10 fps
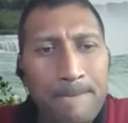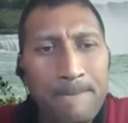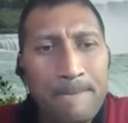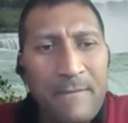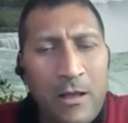
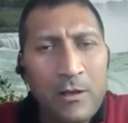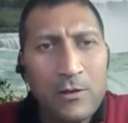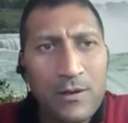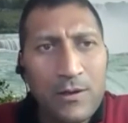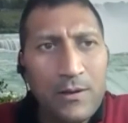Still under
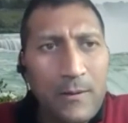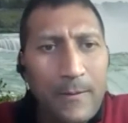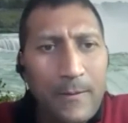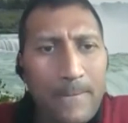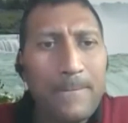NDA, so
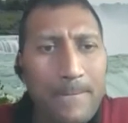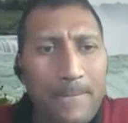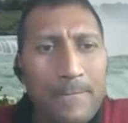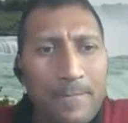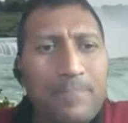I'm not sure
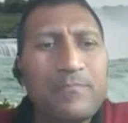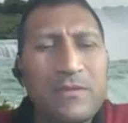how much